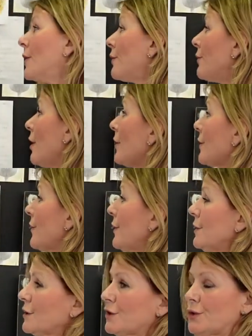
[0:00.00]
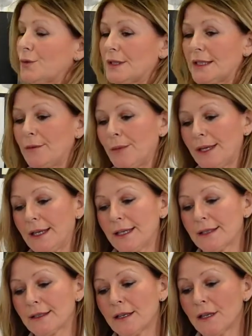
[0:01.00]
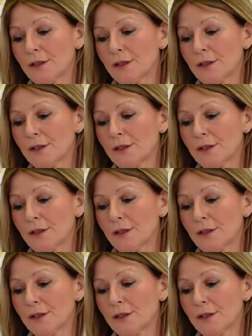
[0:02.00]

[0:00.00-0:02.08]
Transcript: rather than a 2D piece.